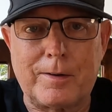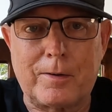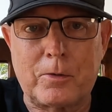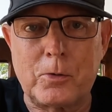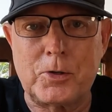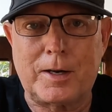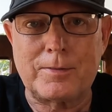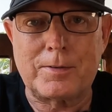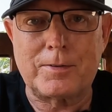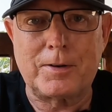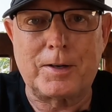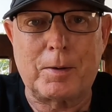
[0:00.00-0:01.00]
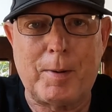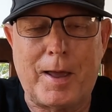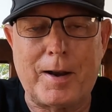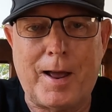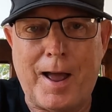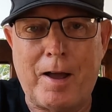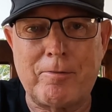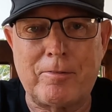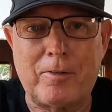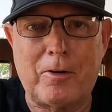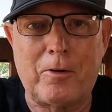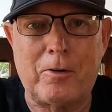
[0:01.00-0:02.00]
a good chance of seeing about
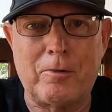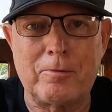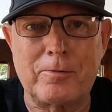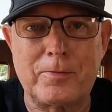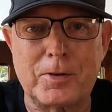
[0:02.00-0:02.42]
half of